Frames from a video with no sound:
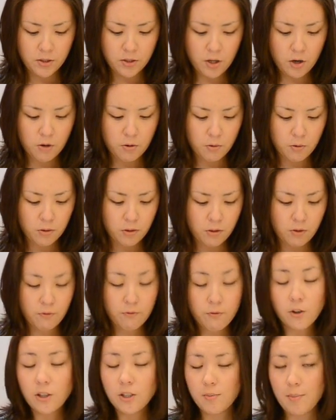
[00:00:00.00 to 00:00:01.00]
So the
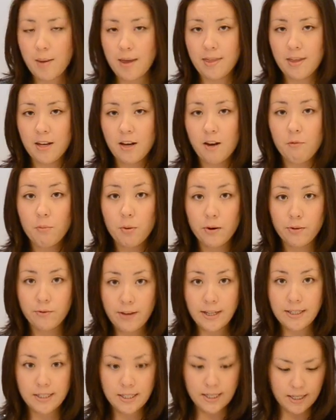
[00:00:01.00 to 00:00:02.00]
first method of
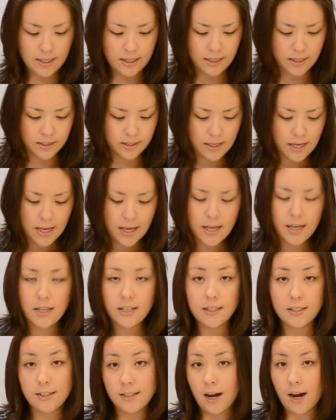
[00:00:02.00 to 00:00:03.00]
preventing this
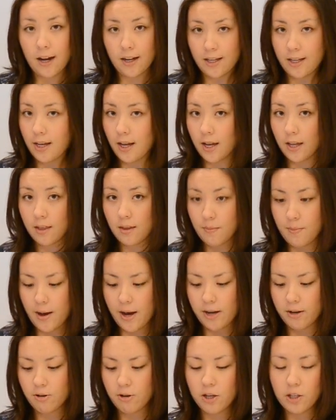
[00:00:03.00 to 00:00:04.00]
is docking the
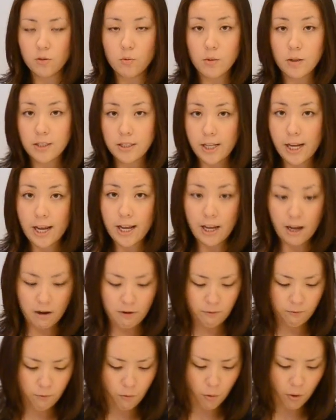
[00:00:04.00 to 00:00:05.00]
pie crust. We're going to take a
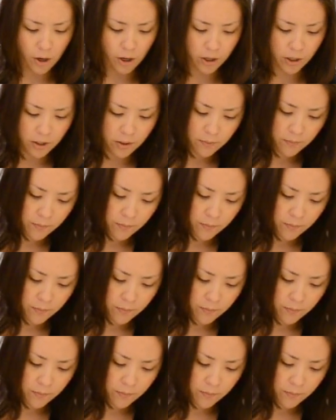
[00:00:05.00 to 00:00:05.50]
fork